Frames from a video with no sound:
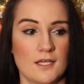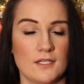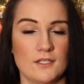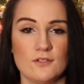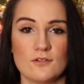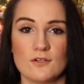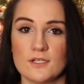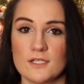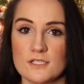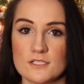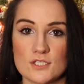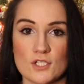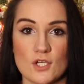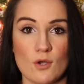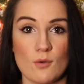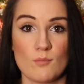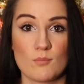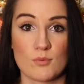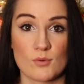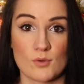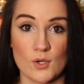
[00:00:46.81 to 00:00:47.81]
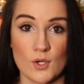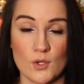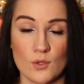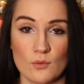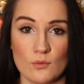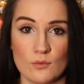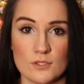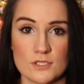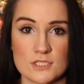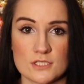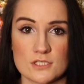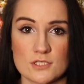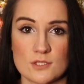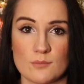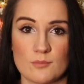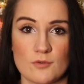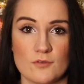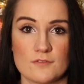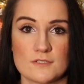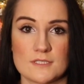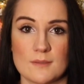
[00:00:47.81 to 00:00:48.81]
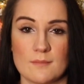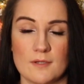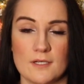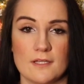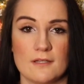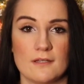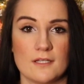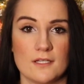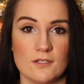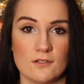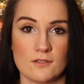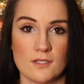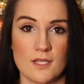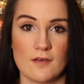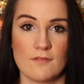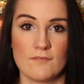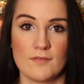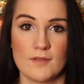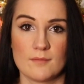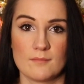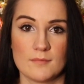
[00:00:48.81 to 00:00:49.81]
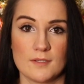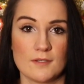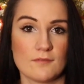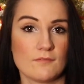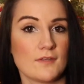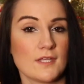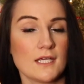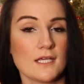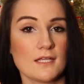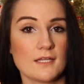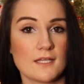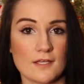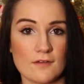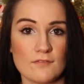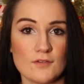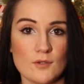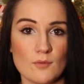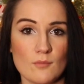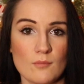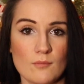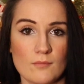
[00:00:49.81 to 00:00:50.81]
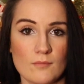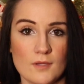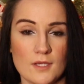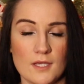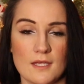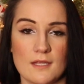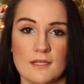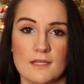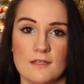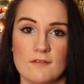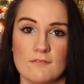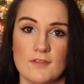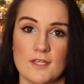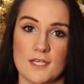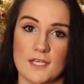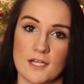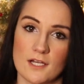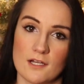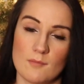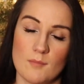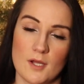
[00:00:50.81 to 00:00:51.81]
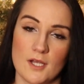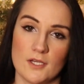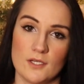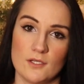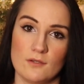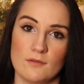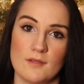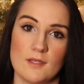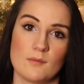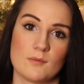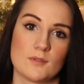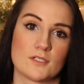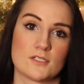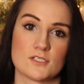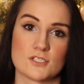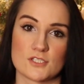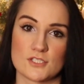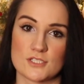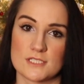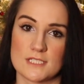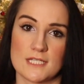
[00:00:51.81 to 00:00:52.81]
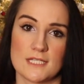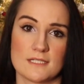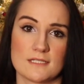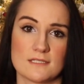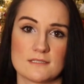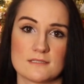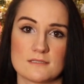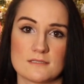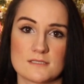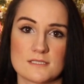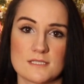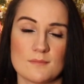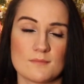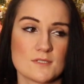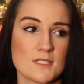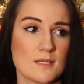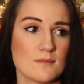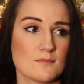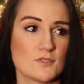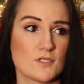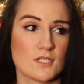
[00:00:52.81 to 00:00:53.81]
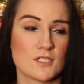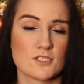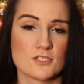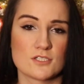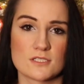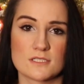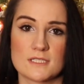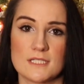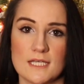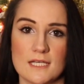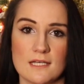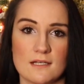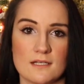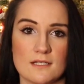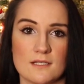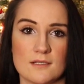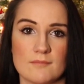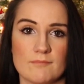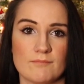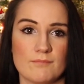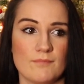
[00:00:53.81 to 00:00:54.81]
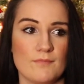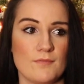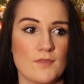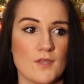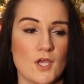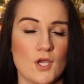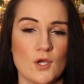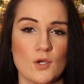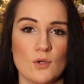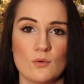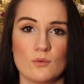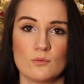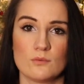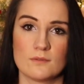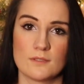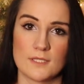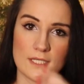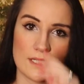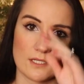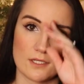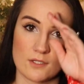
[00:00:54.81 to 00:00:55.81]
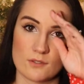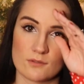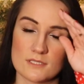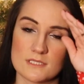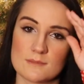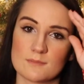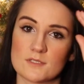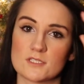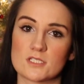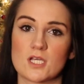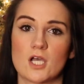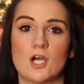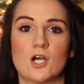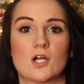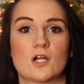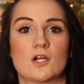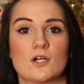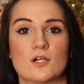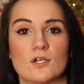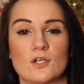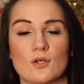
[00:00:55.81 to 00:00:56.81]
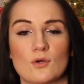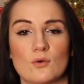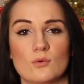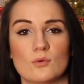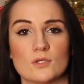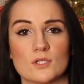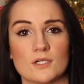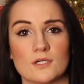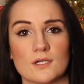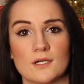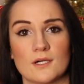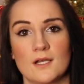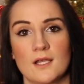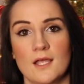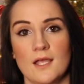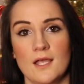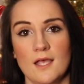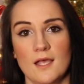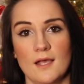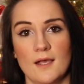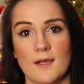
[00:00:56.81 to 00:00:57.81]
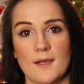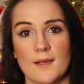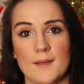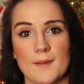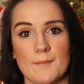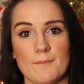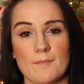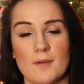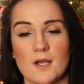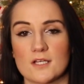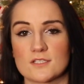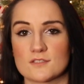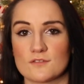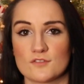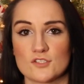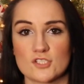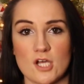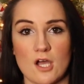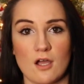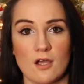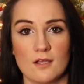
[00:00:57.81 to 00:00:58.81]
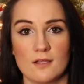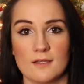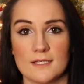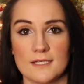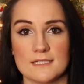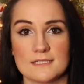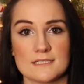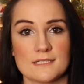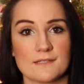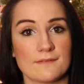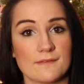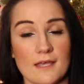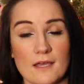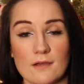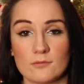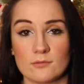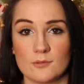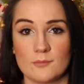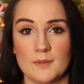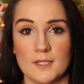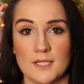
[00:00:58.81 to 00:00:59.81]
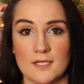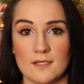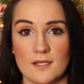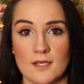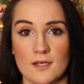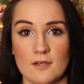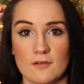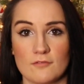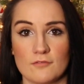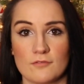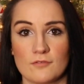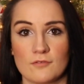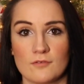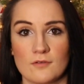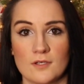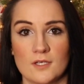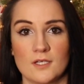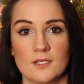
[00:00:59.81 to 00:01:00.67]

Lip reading: You don't need to go broke just to prove somebody that you love them. If they love you and if they care about you, they will understand. Sometimes you can just get a note, like a Christmas card or a box of chocolate, and that will be enough.